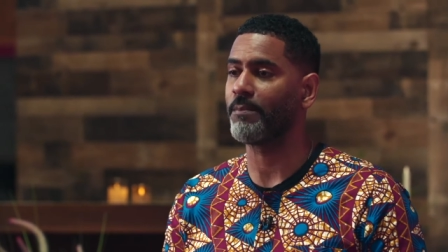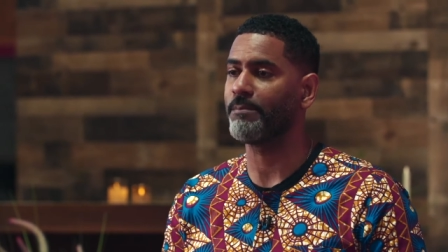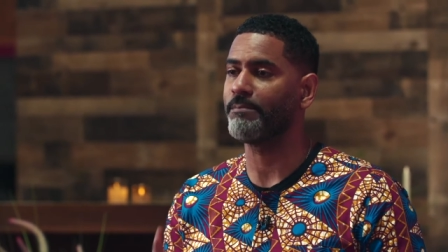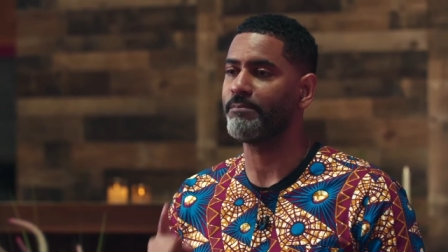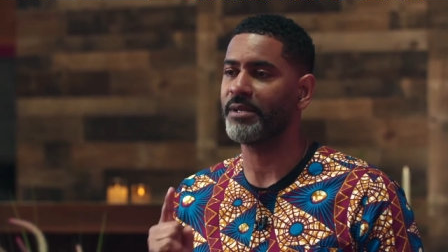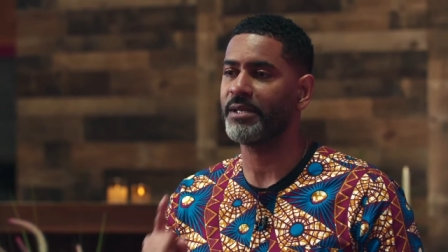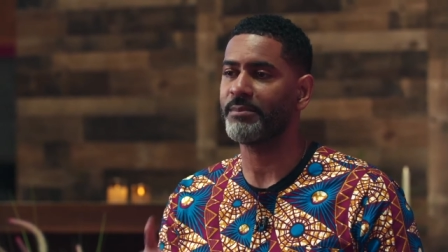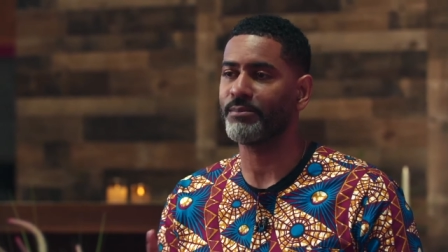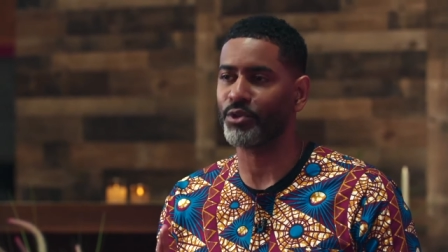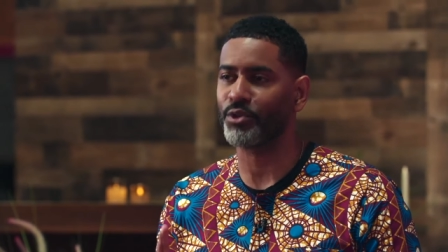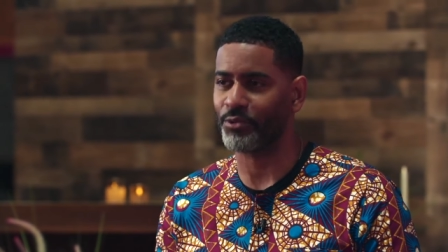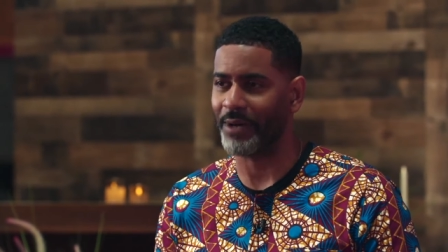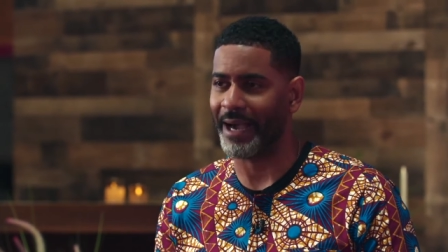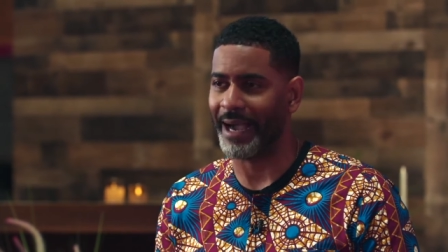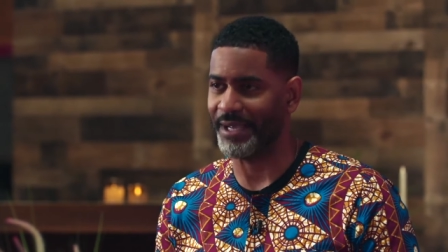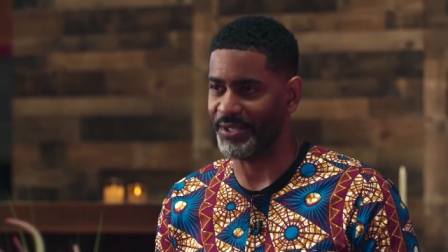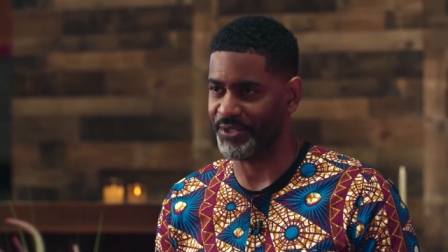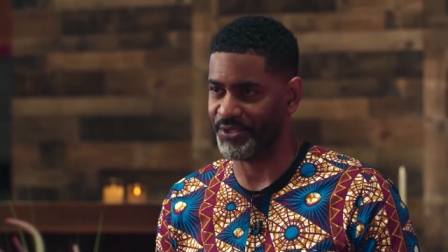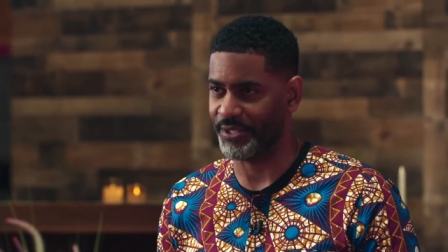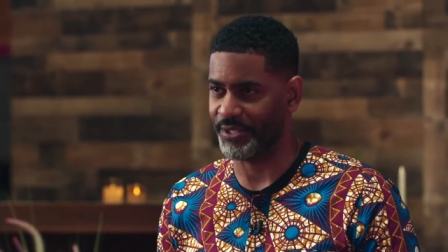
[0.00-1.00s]

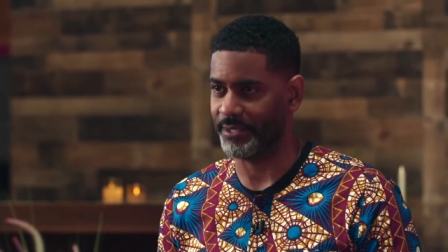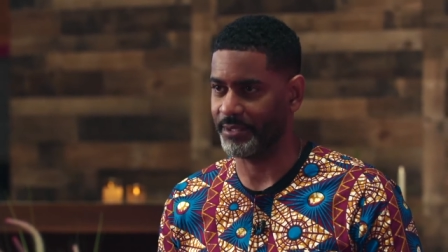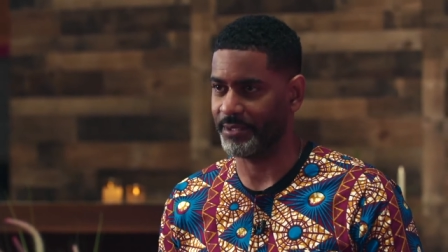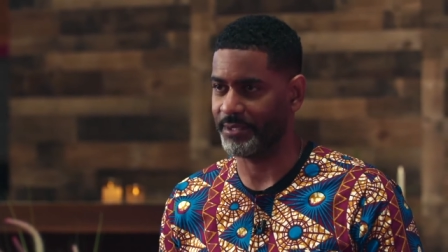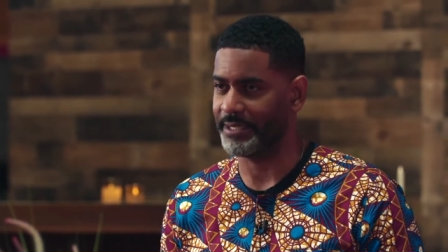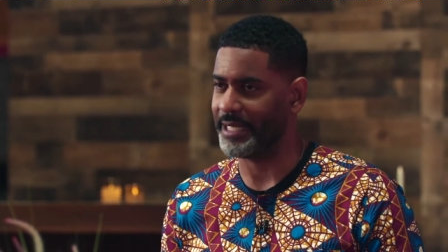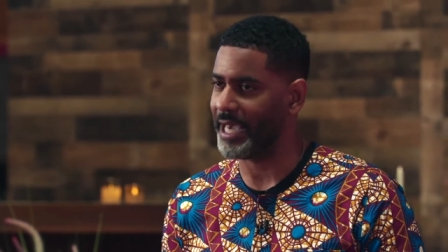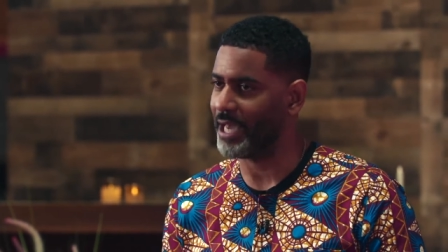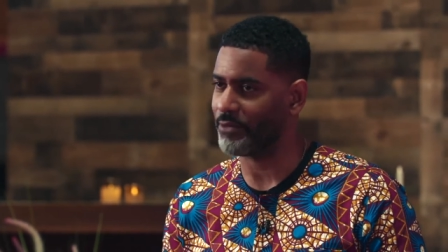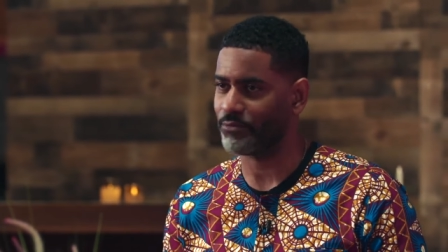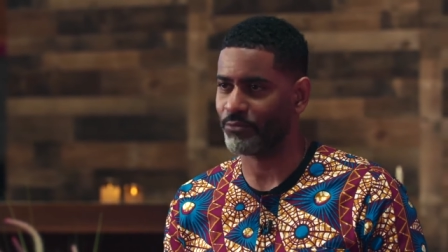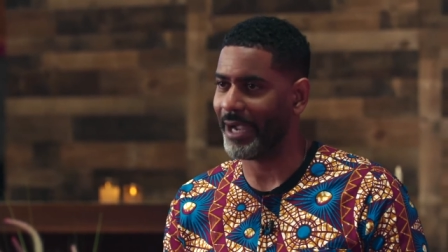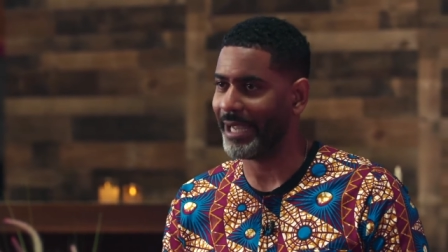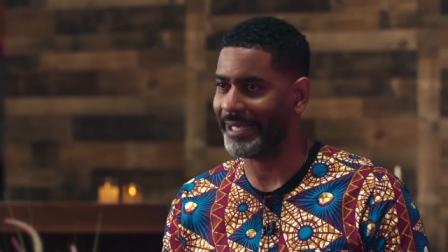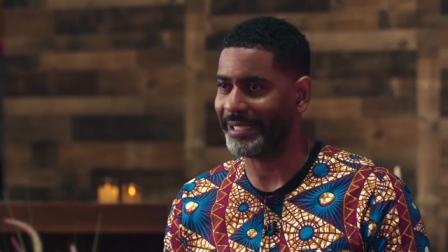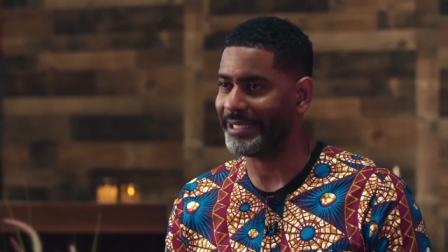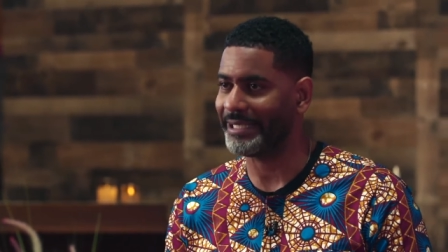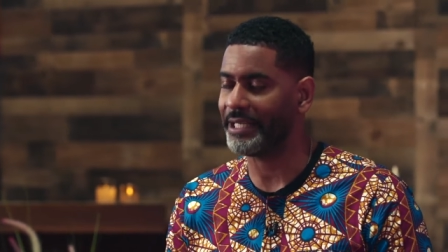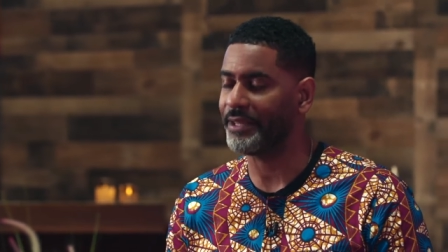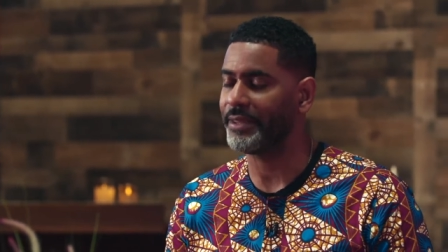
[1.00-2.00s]
memorizing, not
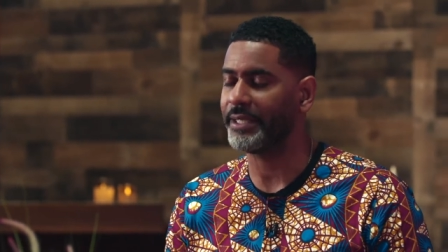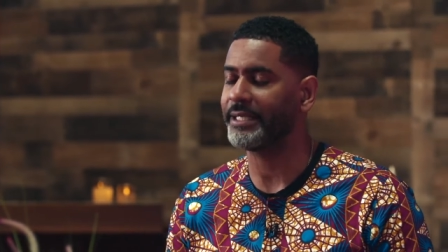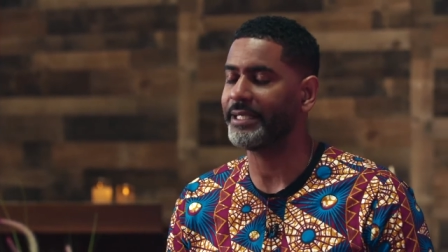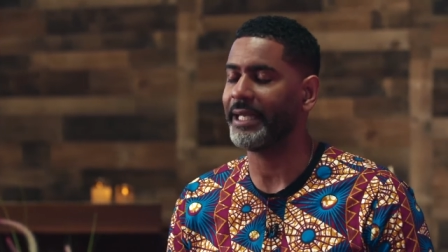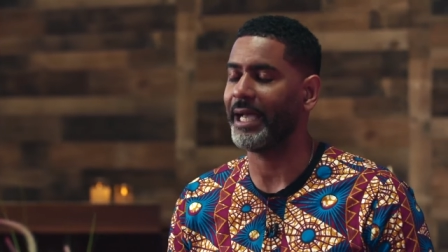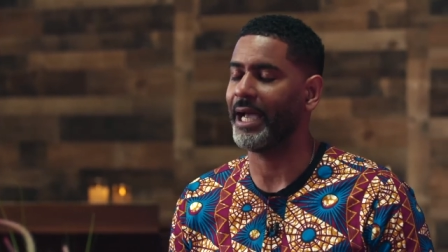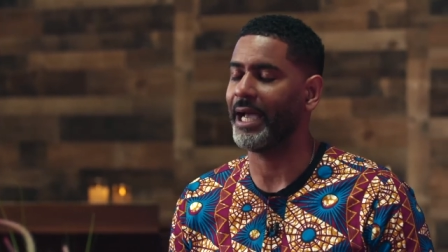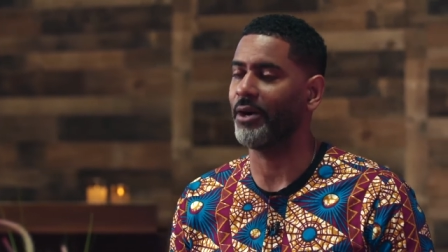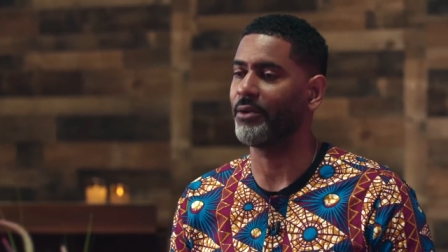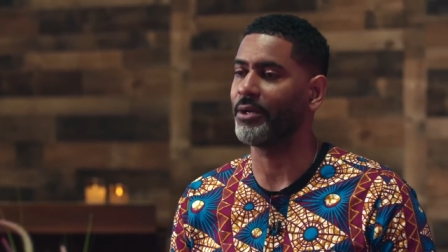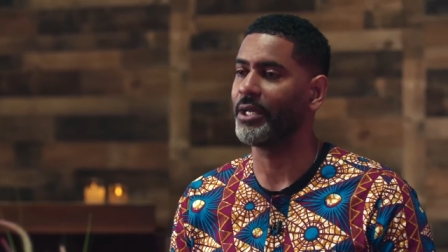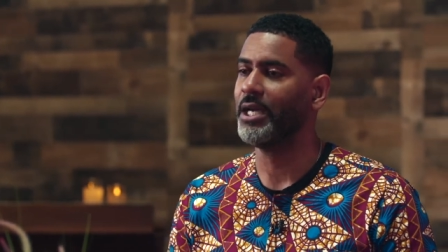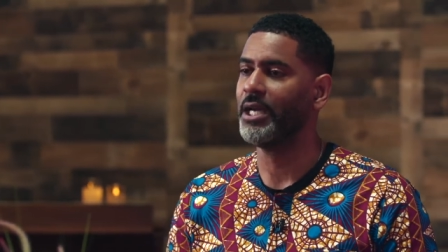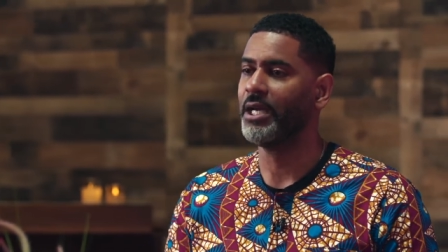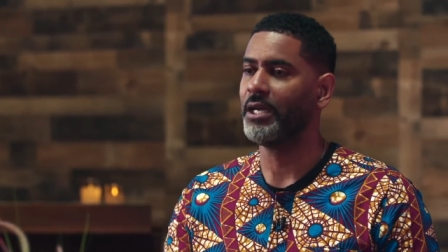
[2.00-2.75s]
writing anything down,